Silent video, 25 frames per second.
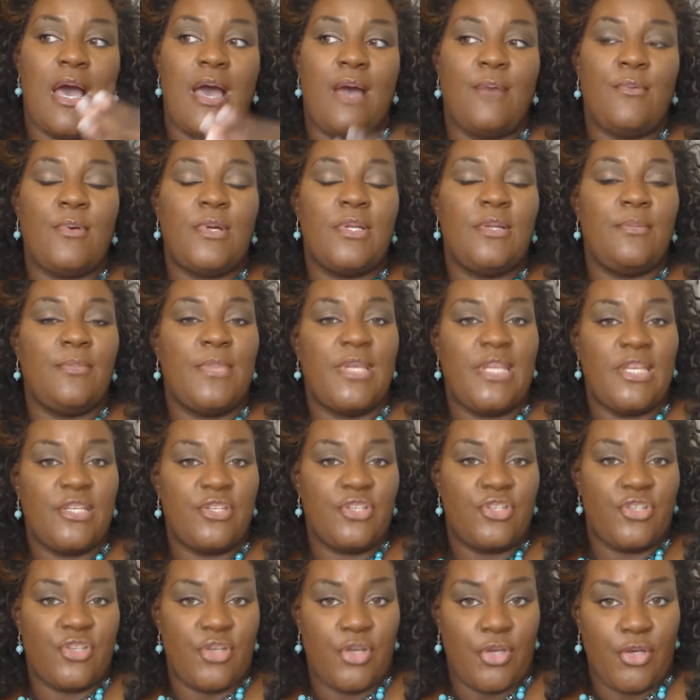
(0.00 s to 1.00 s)
I want to
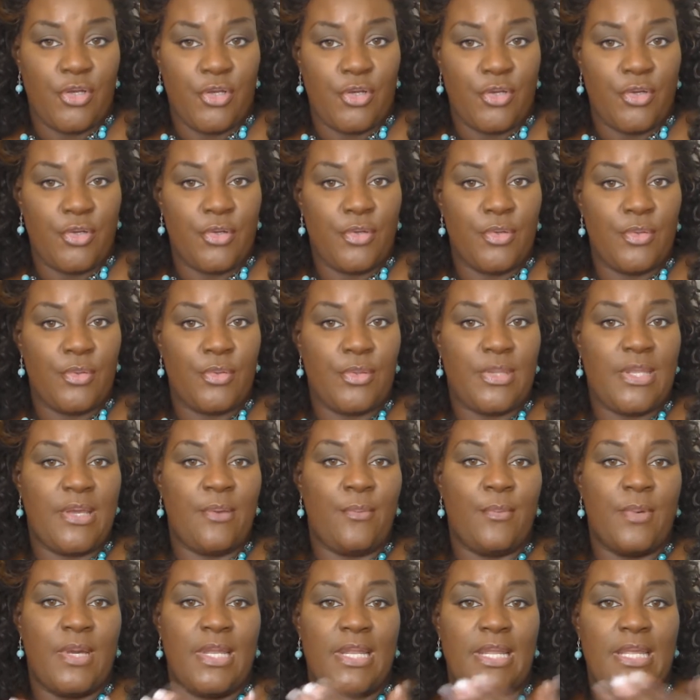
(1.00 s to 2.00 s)
make sure
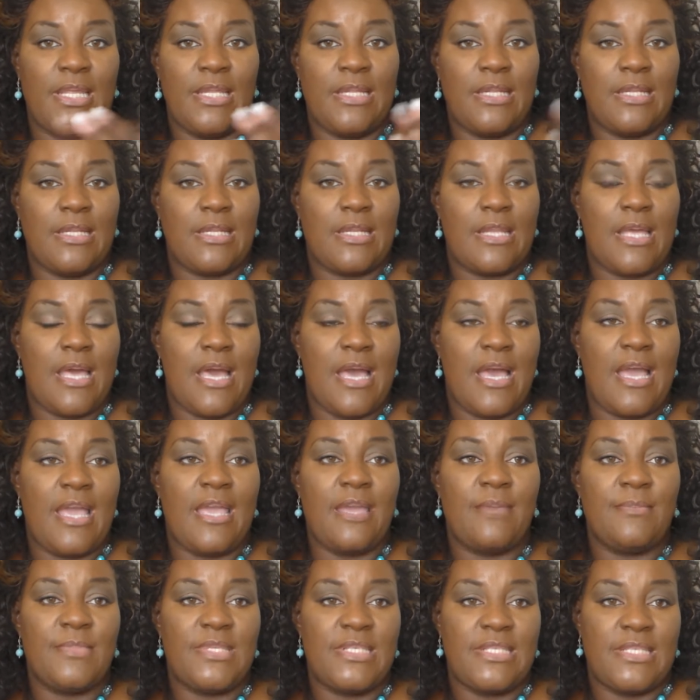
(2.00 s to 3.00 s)
that what
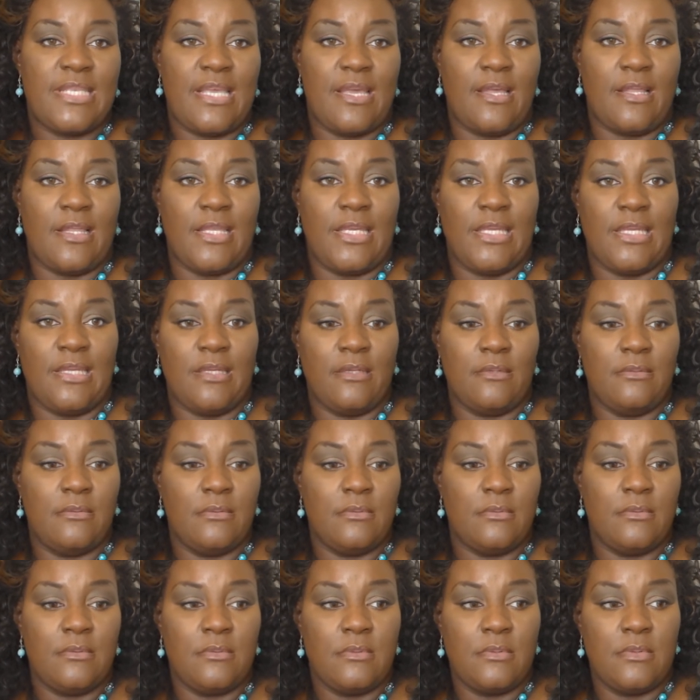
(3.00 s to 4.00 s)
I am selling,
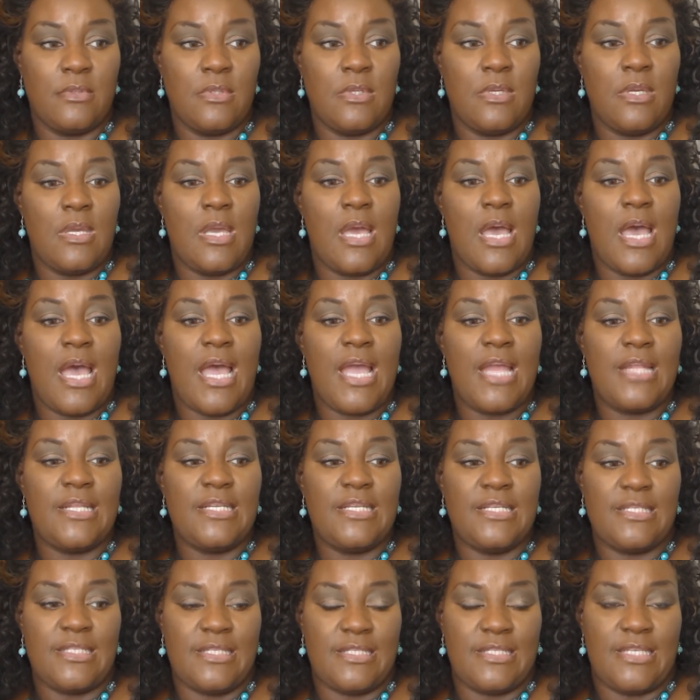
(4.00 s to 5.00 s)
I
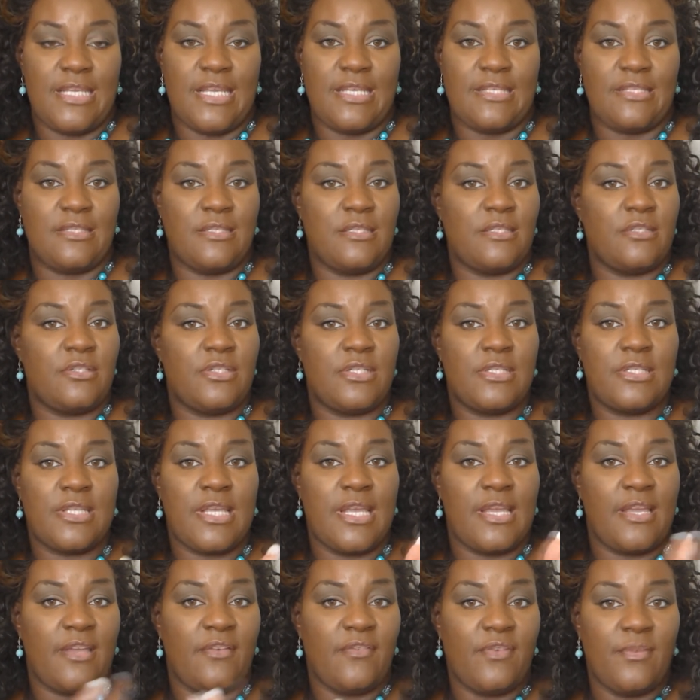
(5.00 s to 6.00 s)
need to test it. Just
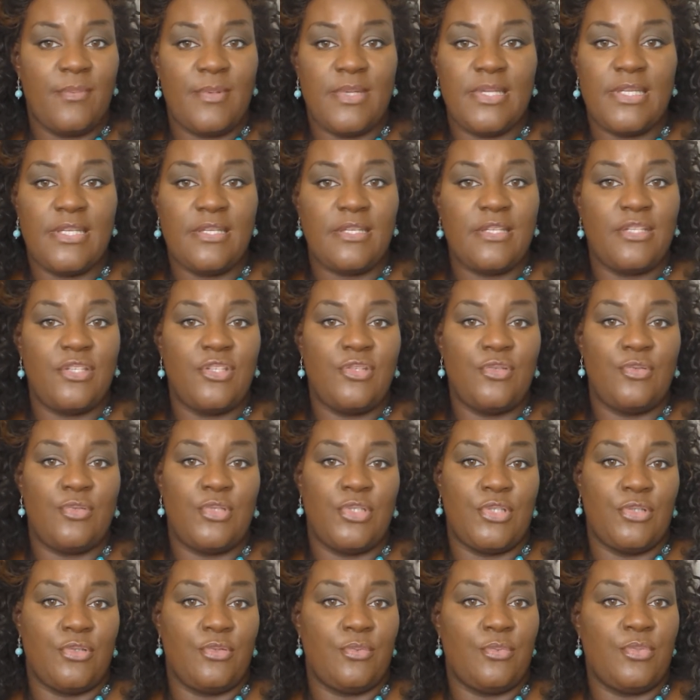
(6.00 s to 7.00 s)
like everybody on
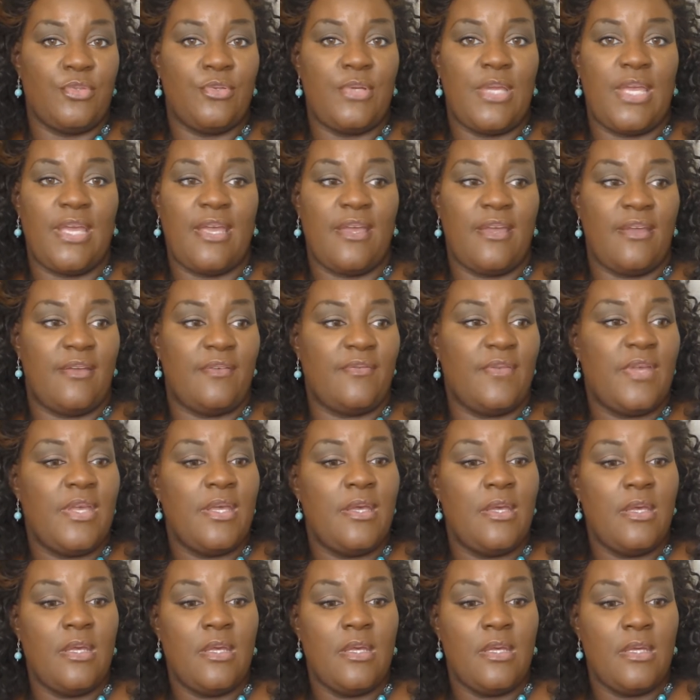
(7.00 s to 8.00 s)
YouTube, you have
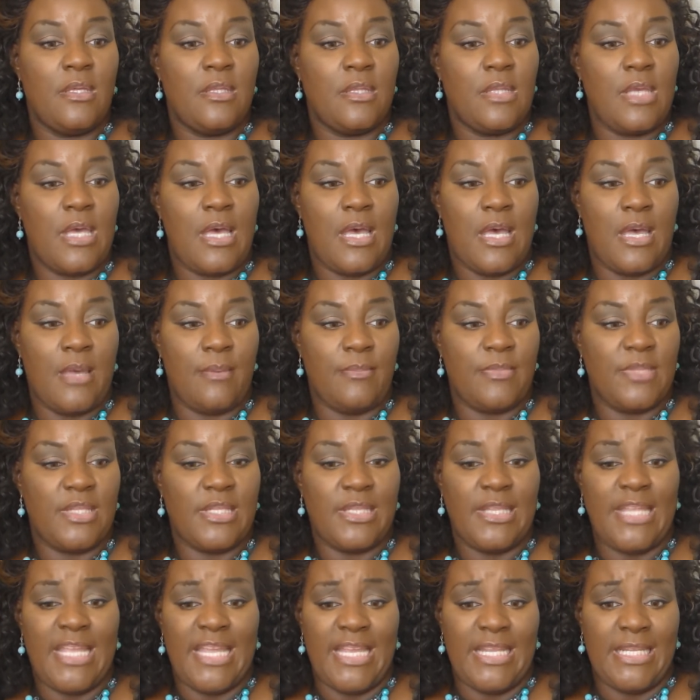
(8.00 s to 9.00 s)

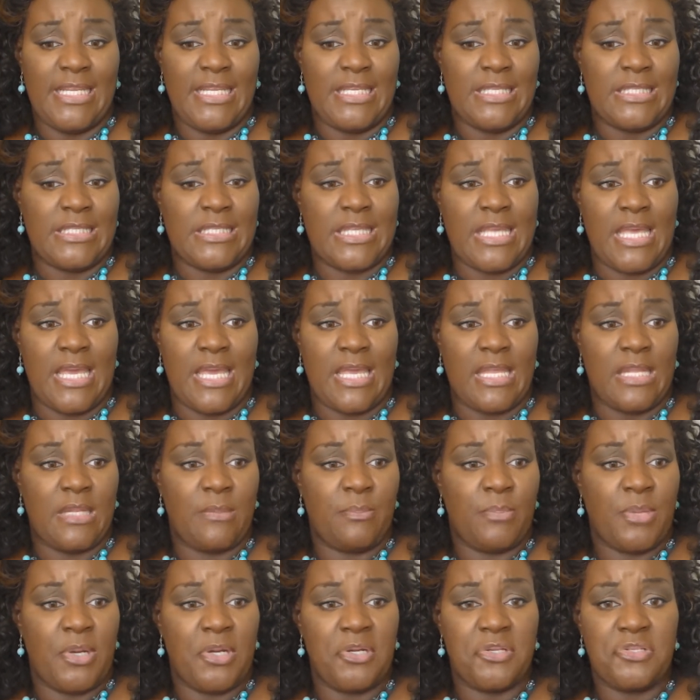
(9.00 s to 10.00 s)
the ladies
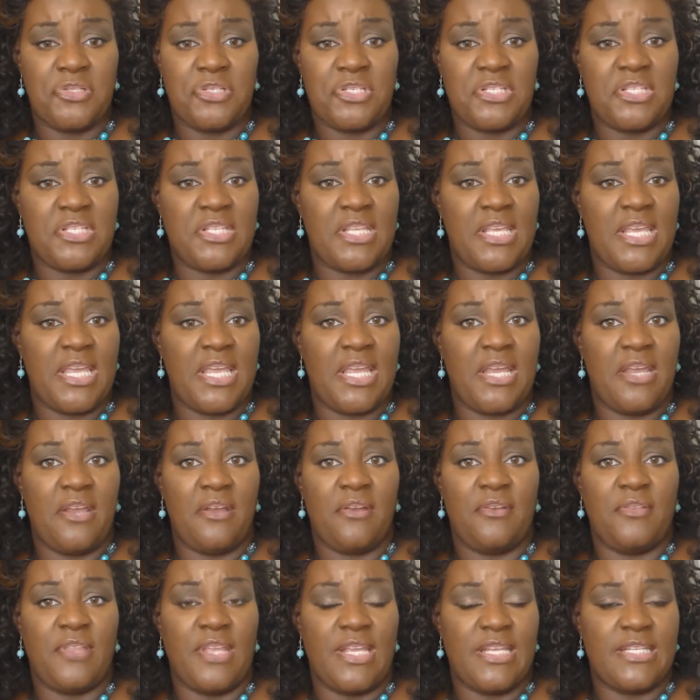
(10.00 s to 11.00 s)
that purchase the
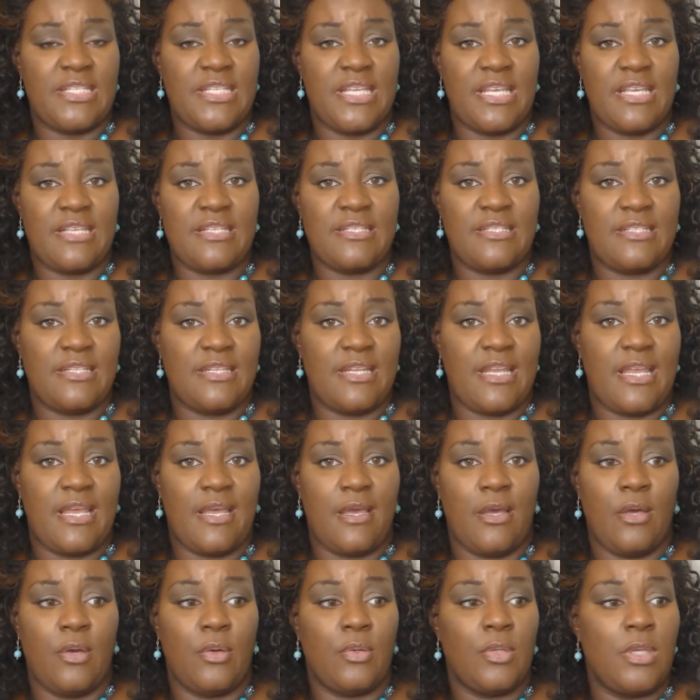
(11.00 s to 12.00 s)
hair, they test it
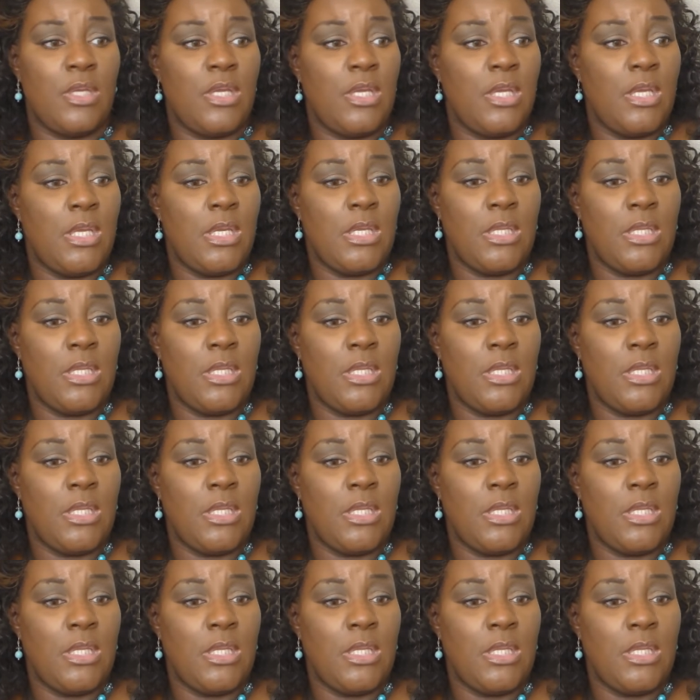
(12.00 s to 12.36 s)
out,